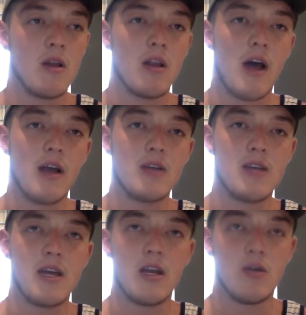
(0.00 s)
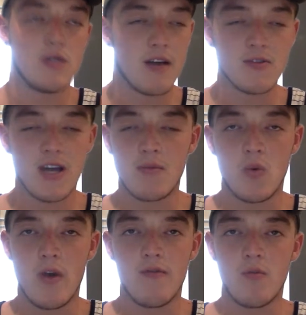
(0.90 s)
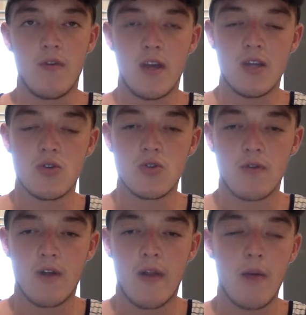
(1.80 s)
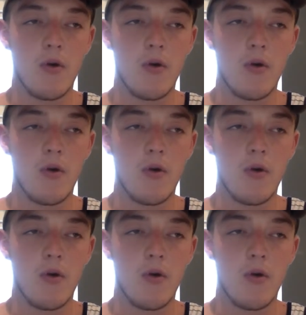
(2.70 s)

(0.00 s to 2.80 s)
like taking staff's time away from other kids and stuff like that.